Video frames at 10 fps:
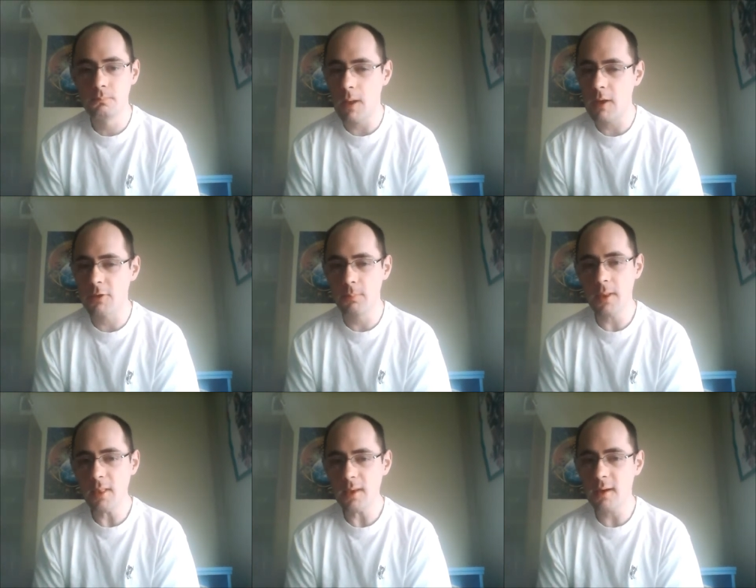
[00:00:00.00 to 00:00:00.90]
has
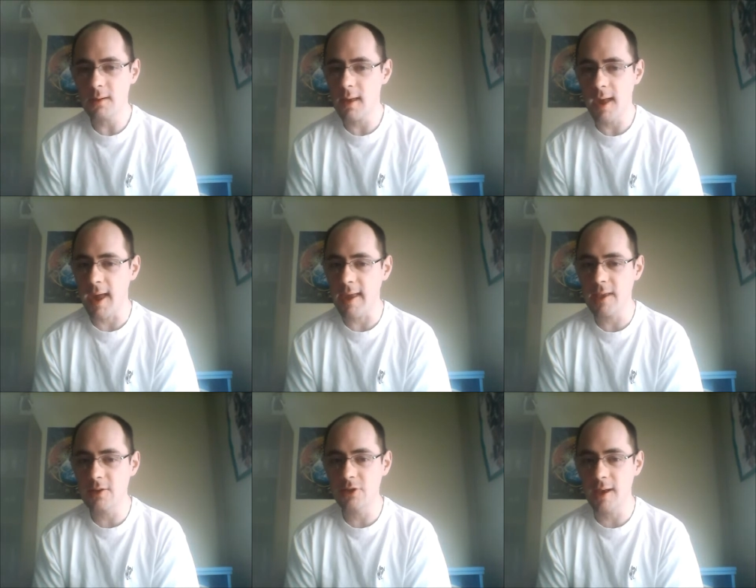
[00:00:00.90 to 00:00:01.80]
Billy Gunn
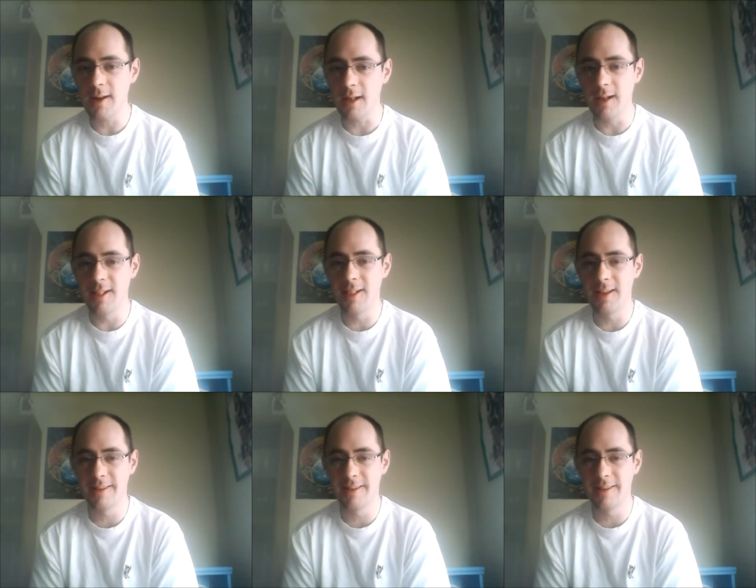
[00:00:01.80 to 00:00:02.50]
aged at all?